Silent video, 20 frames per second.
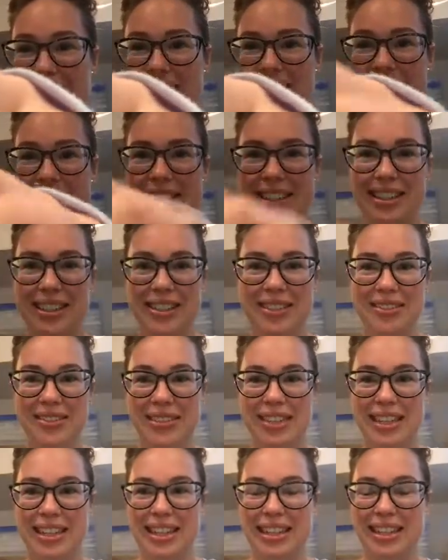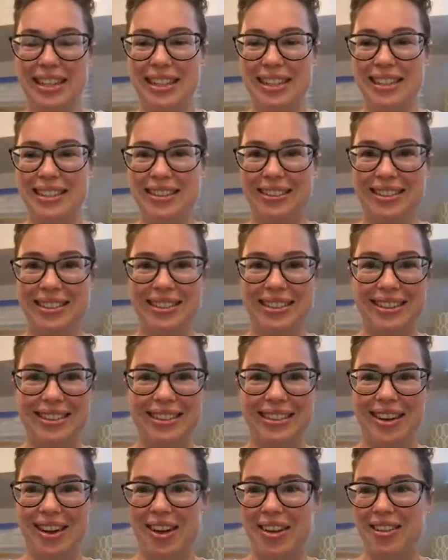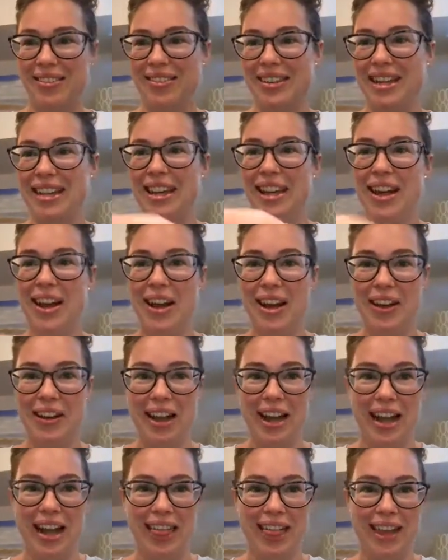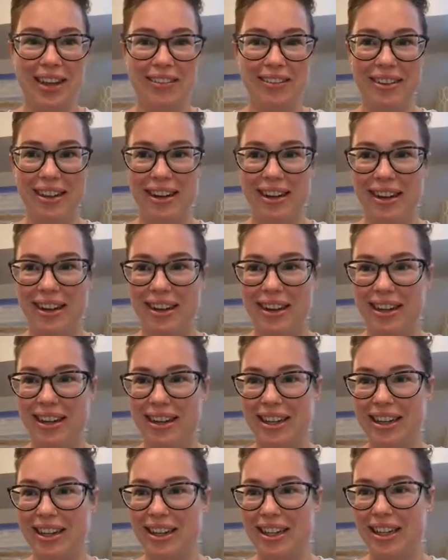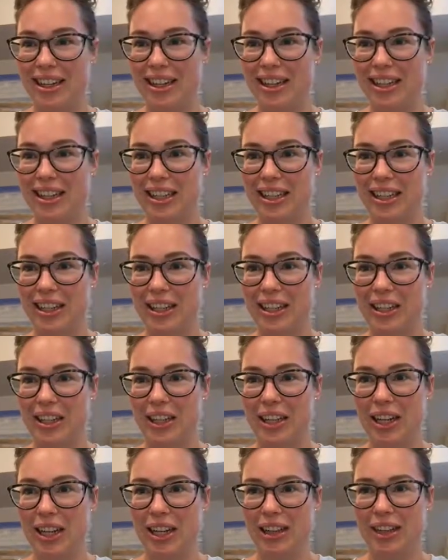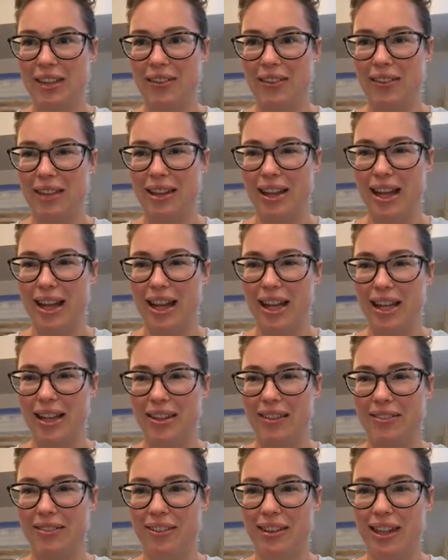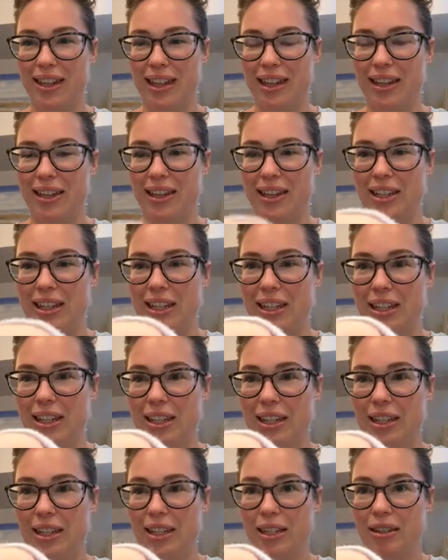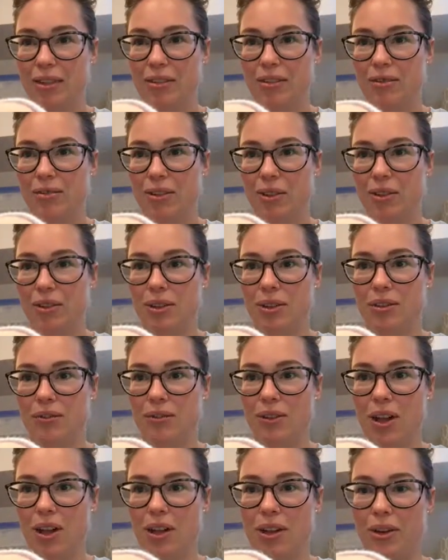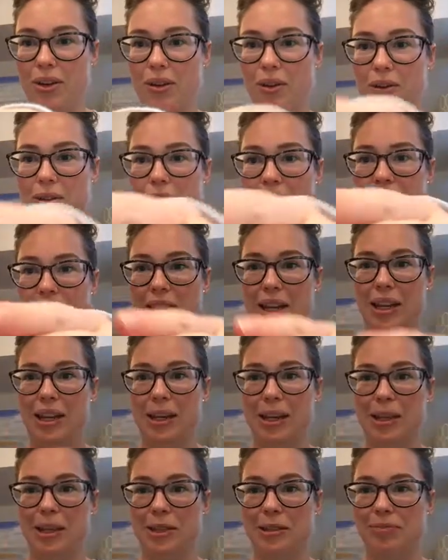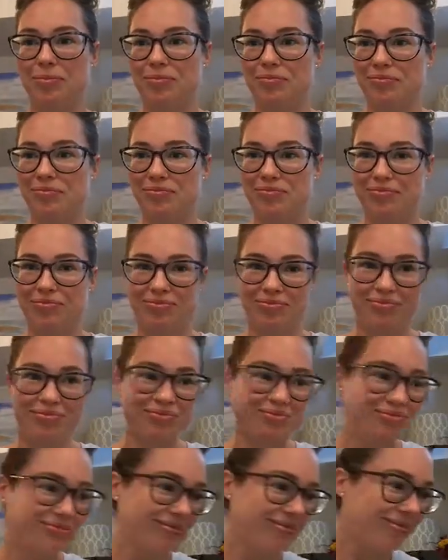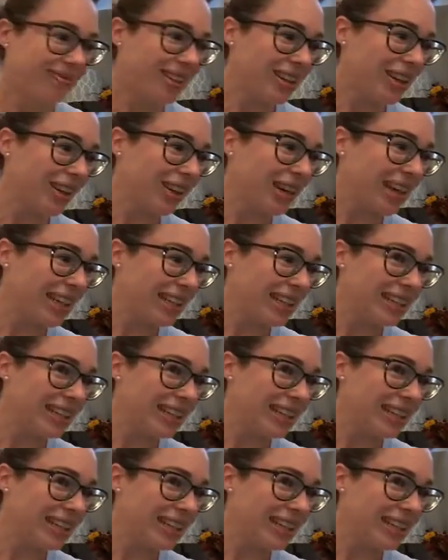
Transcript: husband is just calling me. Okay, I think we are good. I think we're live. Hang on. Phone's falling over here. All right.